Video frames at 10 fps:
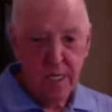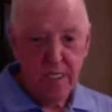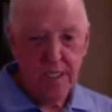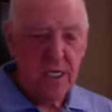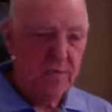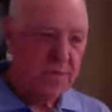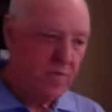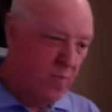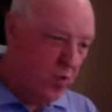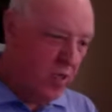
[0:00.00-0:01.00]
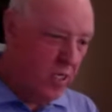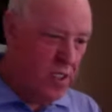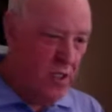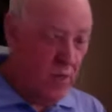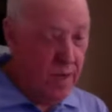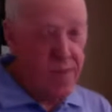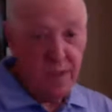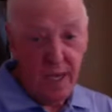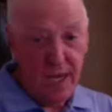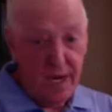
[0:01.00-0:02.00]
in terms of mortgage, or maybe
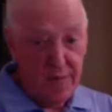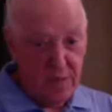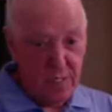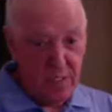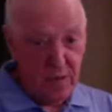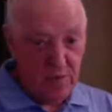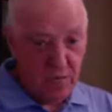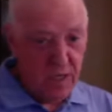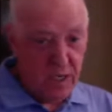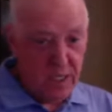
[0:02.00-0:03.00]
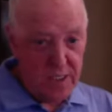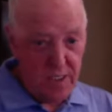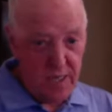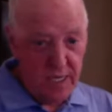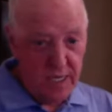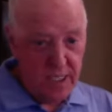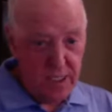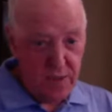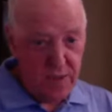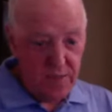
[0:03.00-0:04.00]
they are, but they don't realize that they need
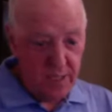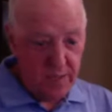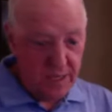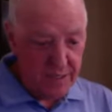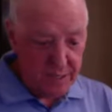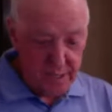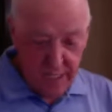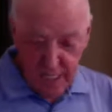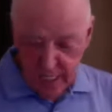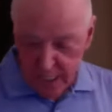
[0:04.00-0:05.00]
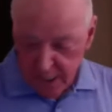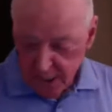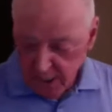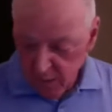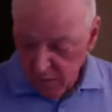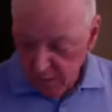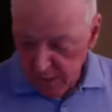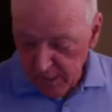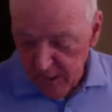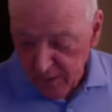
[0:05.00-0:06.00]
to do something about it. So,
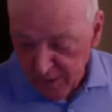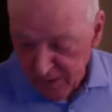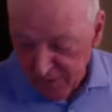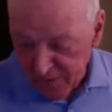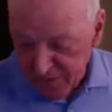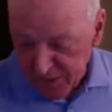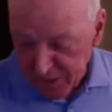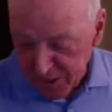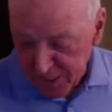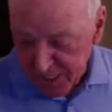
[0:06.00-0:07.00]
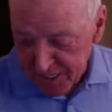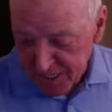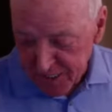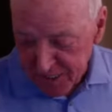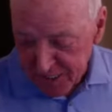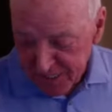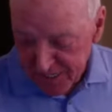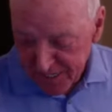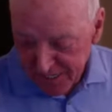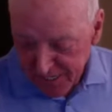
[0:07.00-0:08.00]
you know, when I first got started in
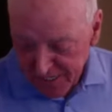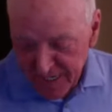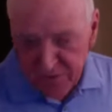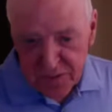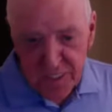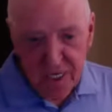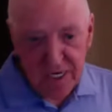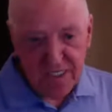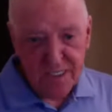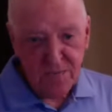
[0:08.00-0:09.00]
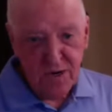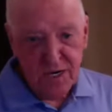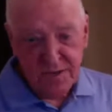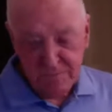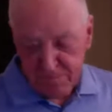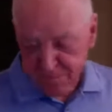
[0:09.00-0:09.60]
selling, I was delighted when,